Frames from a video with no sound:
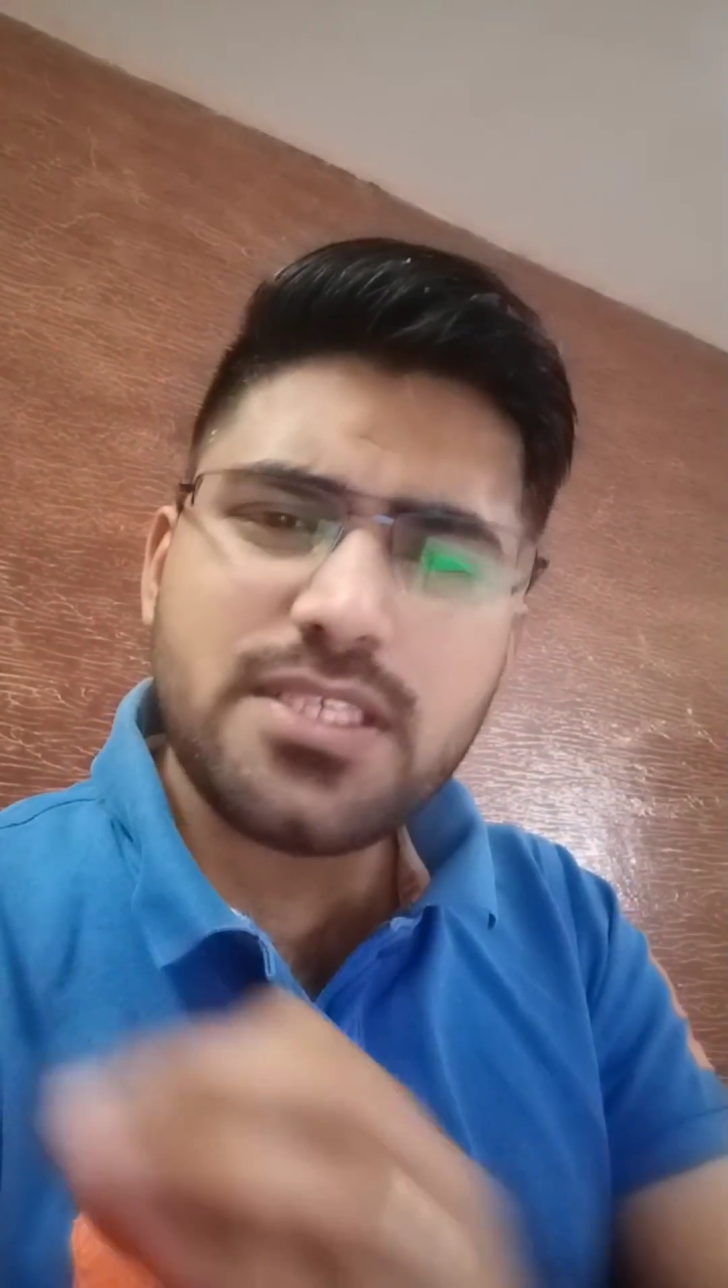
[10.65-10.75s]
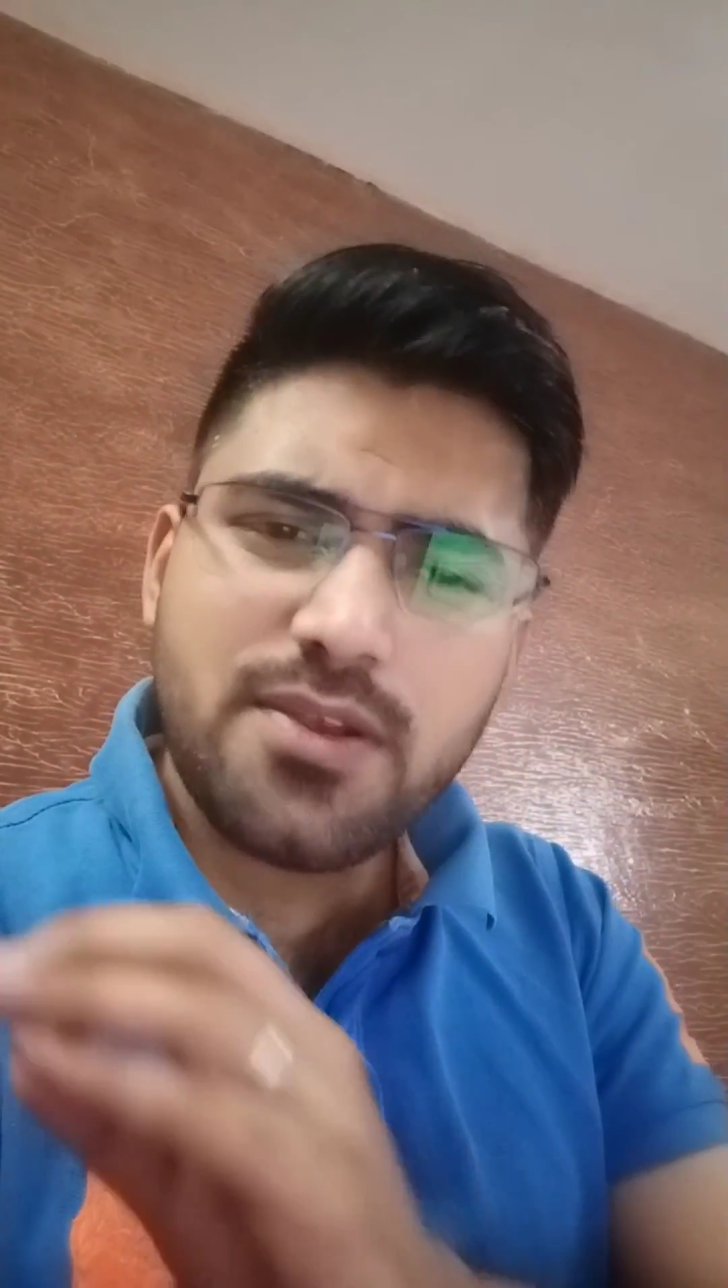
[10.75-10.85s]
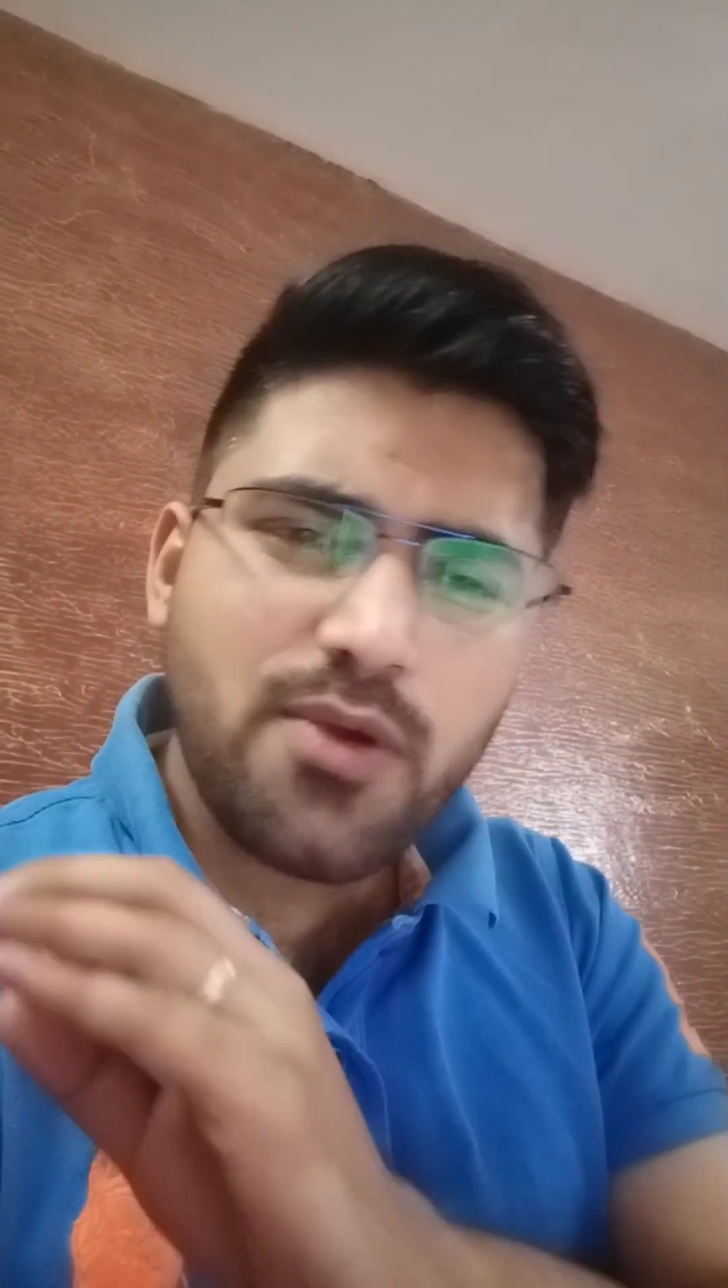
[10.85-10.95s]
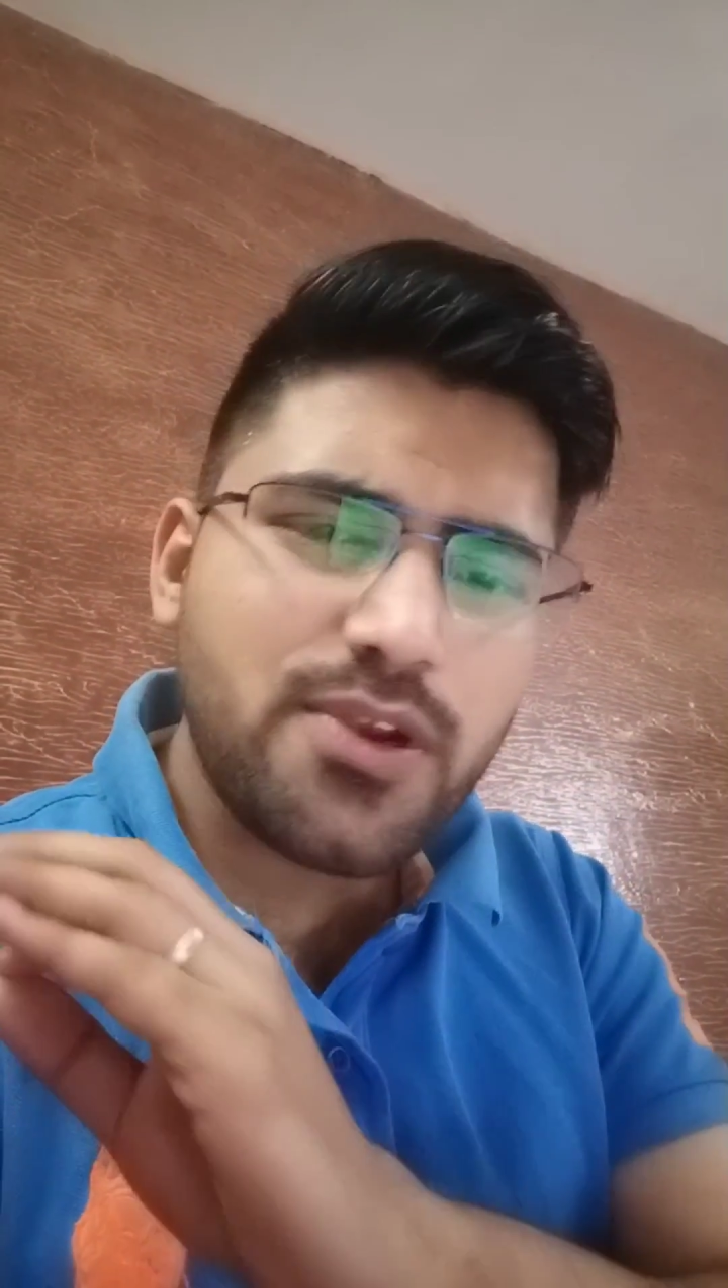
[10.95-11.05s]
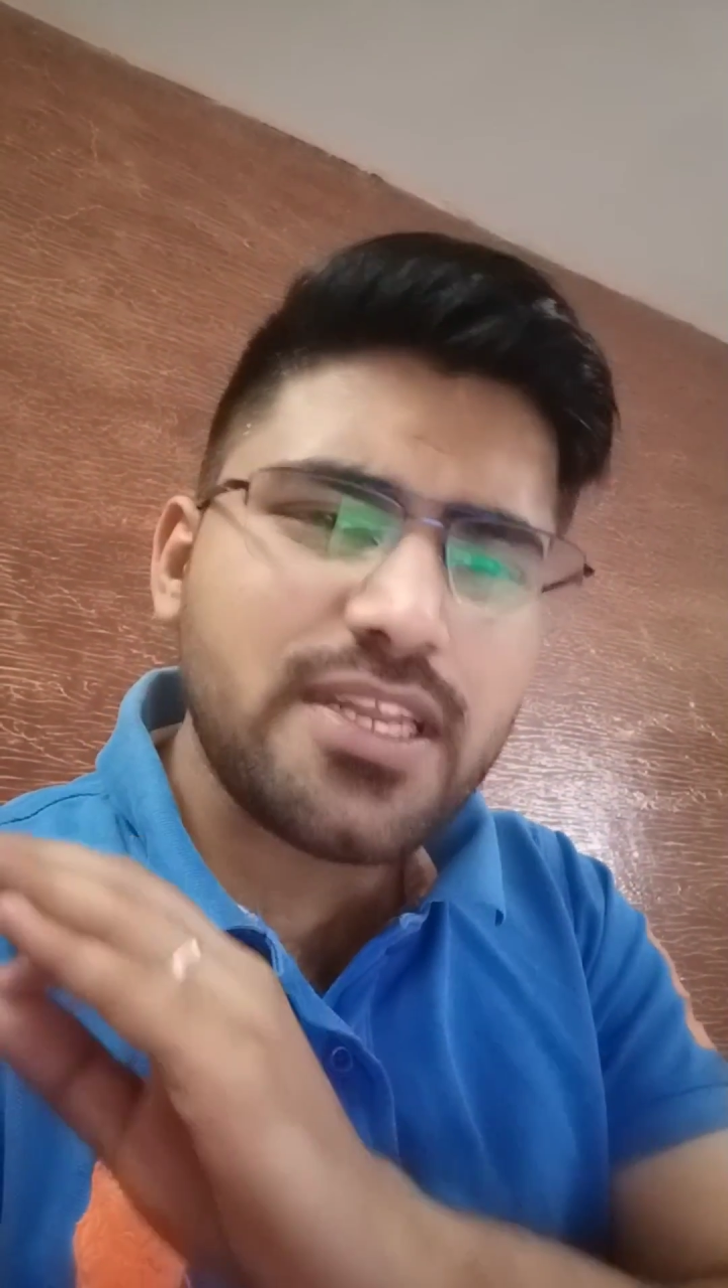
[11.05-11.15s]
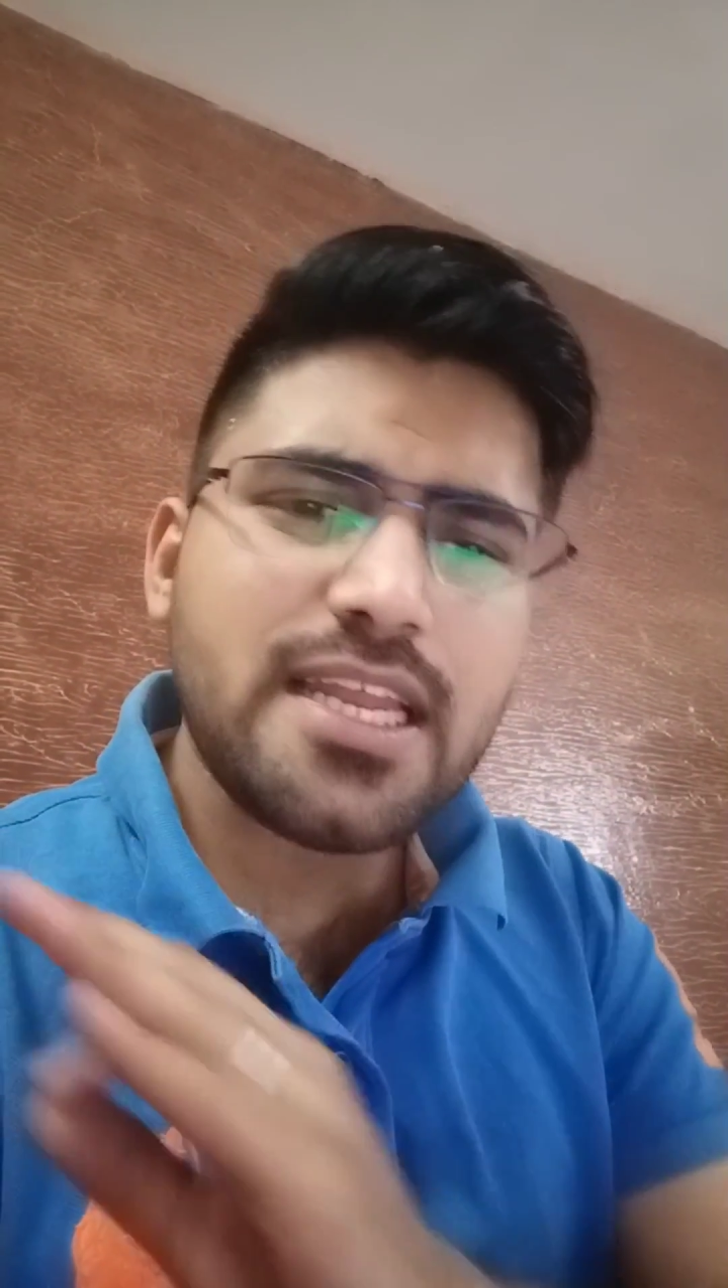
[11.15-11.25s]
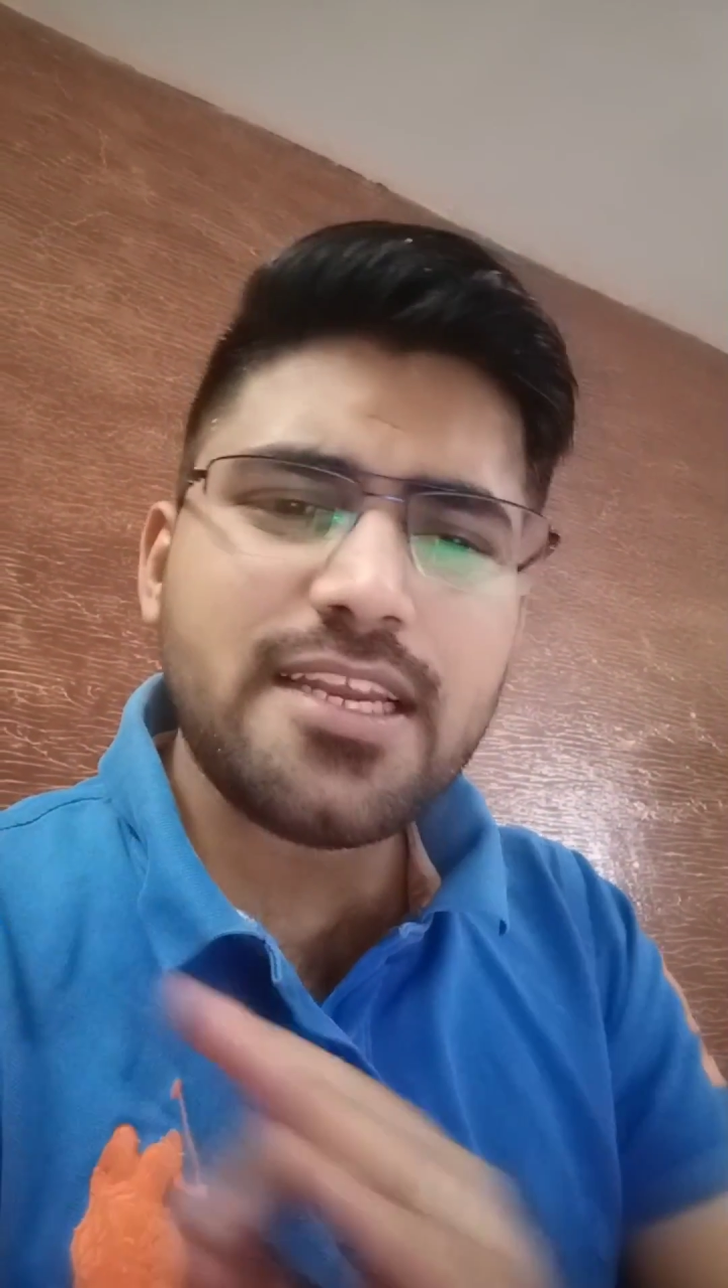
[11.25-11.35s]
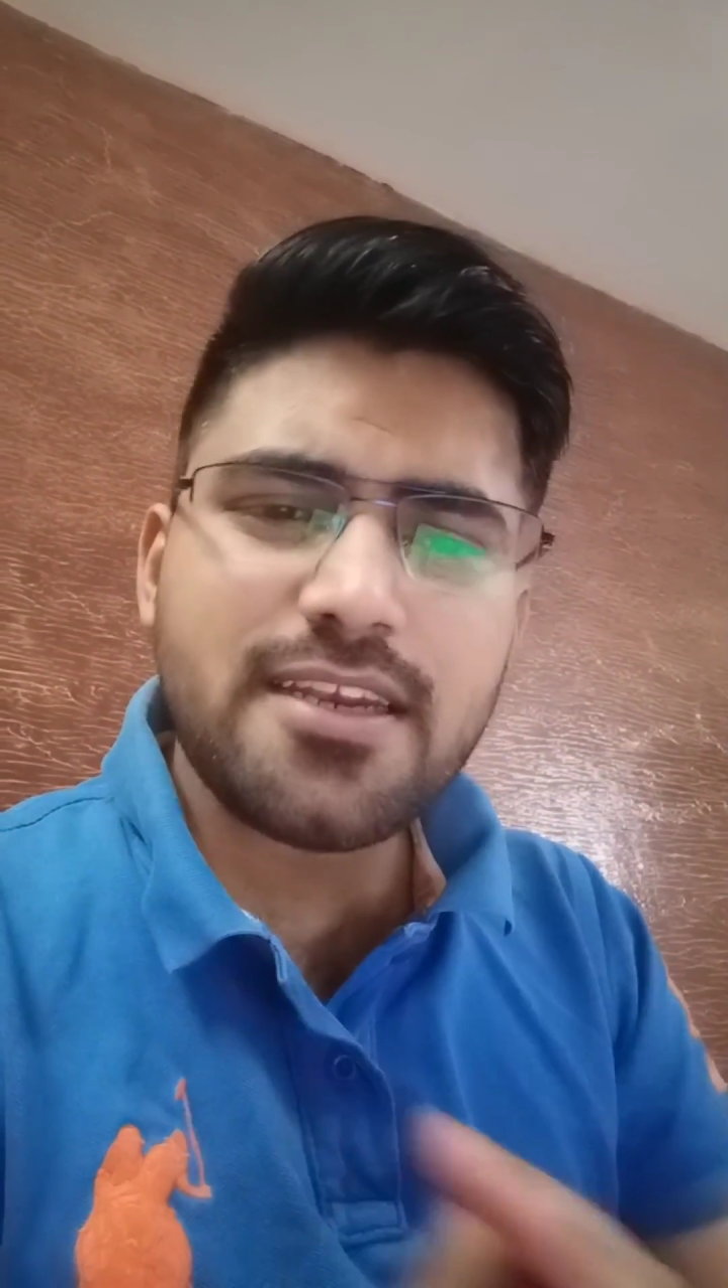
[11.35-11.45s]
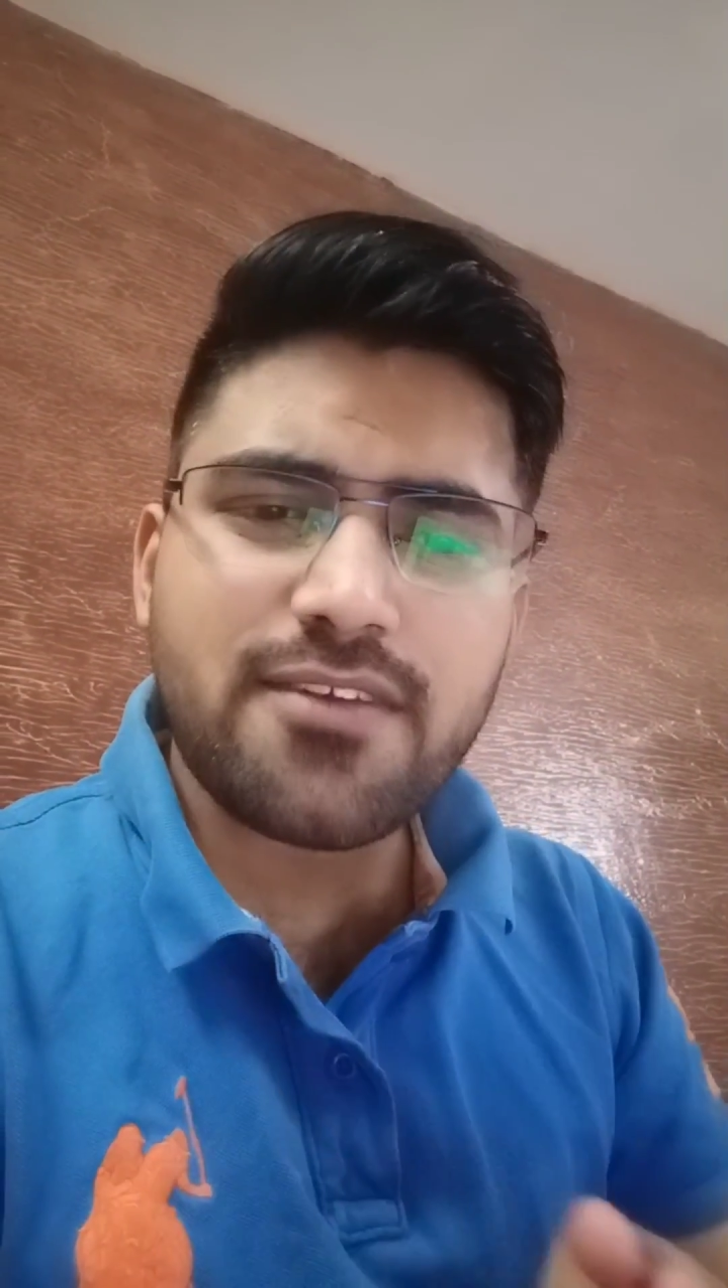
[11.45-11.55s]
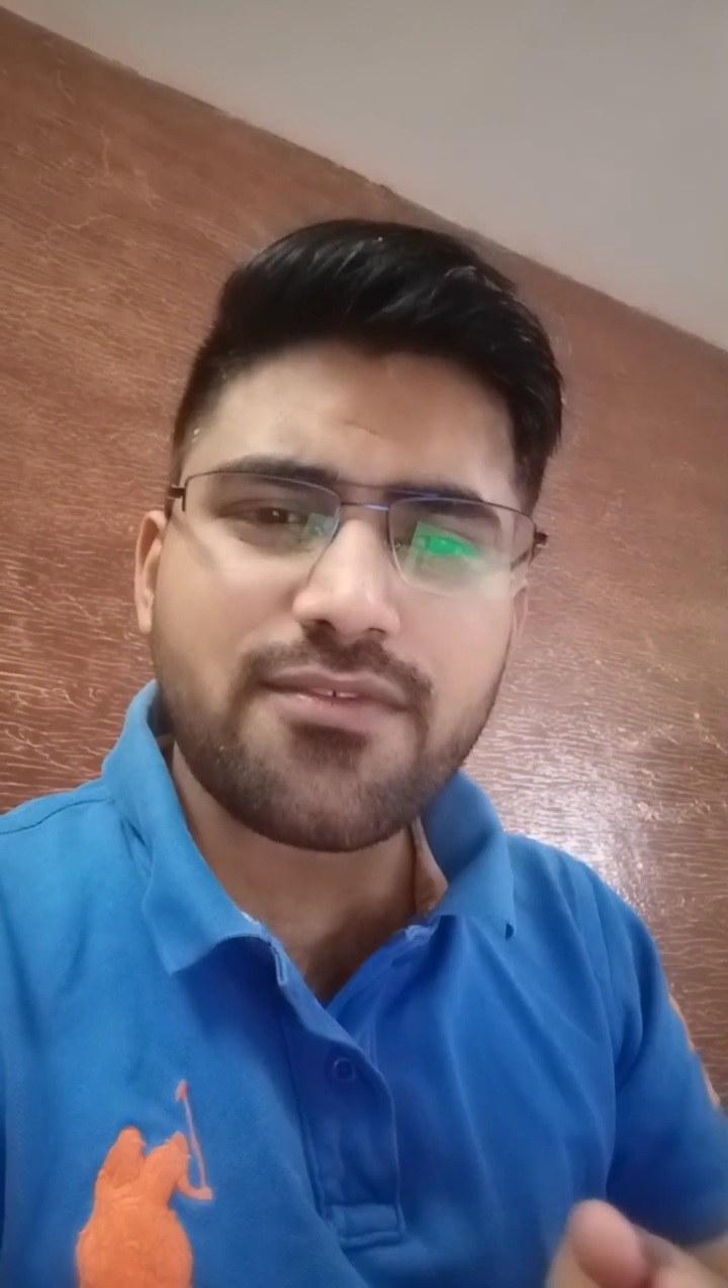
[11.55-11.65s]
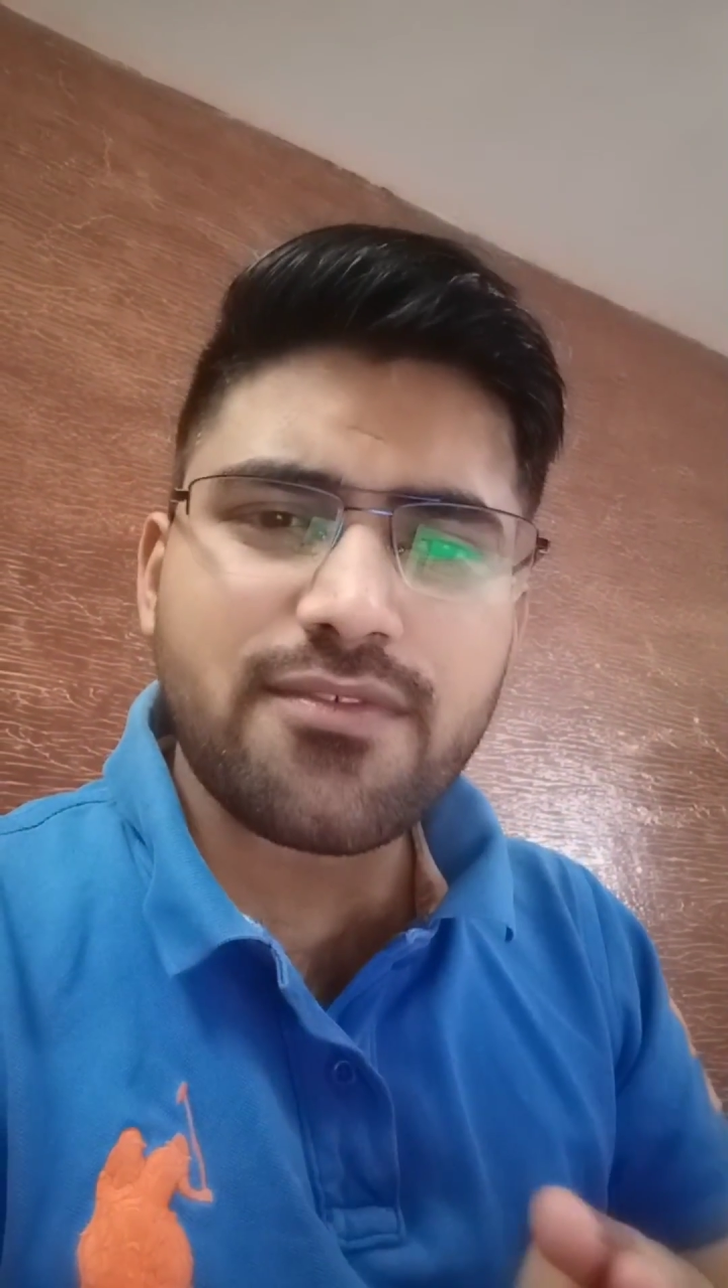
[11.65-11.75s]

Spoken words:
is not really tough.